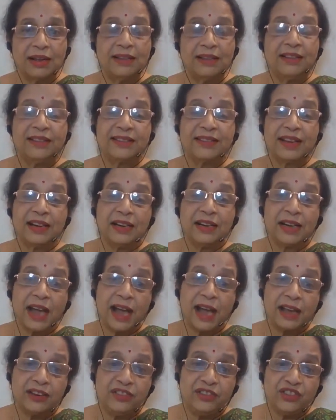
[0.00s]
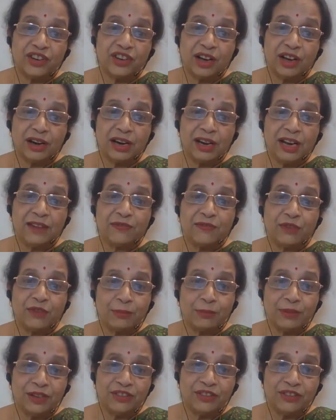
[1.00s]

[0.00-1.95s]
This entire journey from the